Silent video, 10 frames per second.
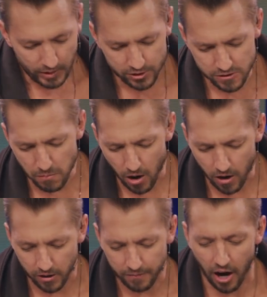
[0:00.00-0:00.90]

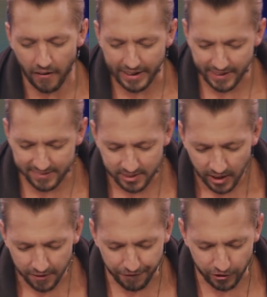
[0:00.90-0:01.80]
tomorrow. All right, that's
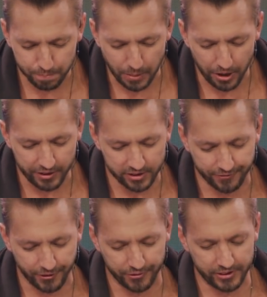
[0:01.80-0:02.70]
the first barrier to
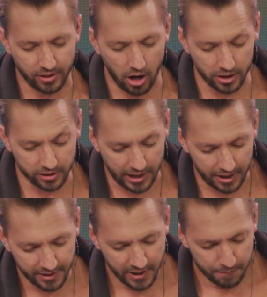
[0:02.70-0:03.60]
fruitfulness, hard
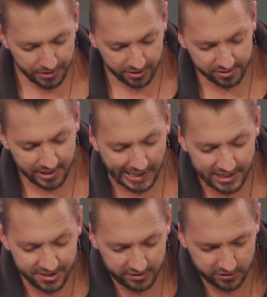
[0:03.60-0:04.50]
ground. But there's a
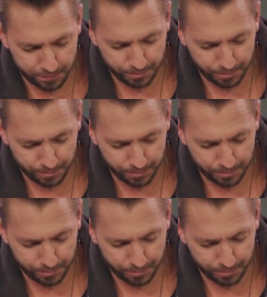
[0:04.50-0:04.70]
second Jesus